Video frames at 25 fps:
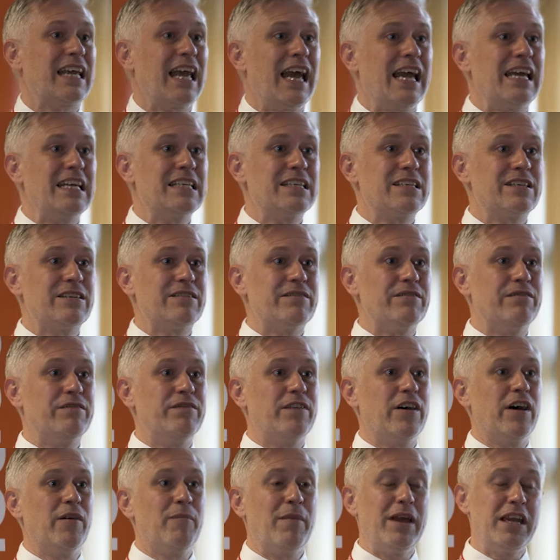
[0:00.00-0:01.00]
case
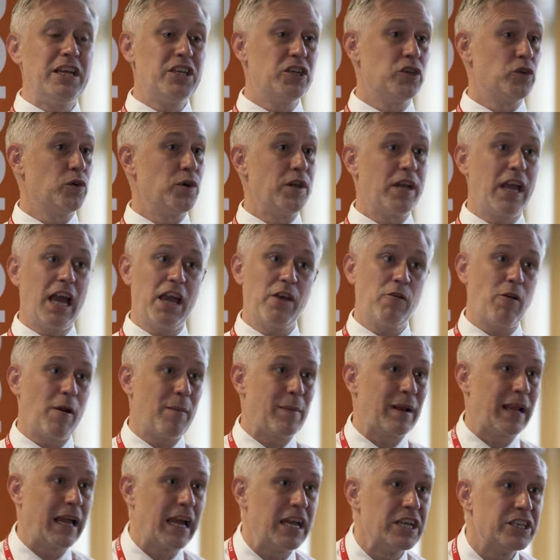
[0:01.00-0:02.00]
of uh, making sure you get your
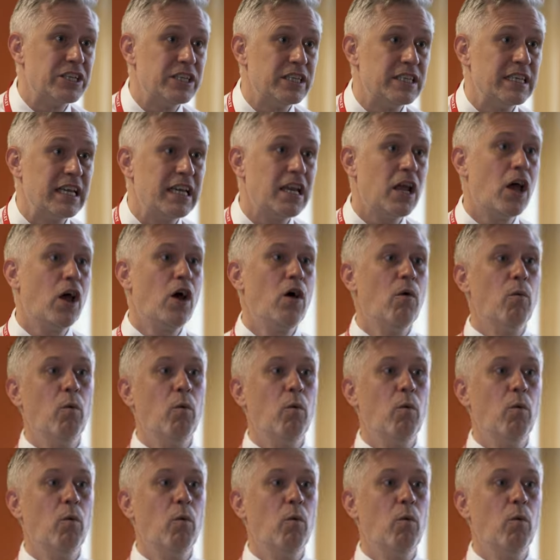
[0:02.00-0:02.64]
applications in,